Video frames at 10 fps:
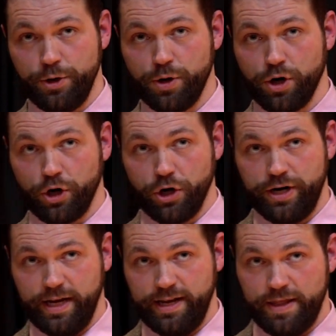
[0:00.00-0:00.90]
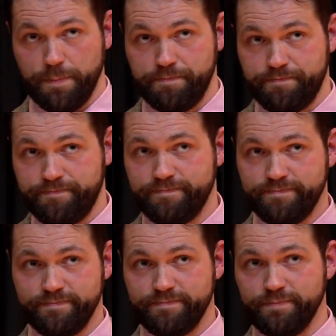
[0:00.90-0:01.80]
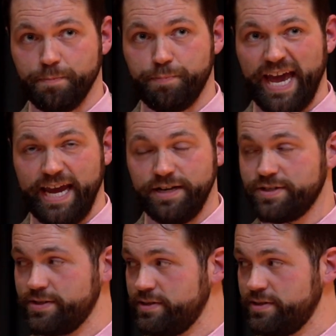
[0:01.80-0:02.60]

you heard in the bass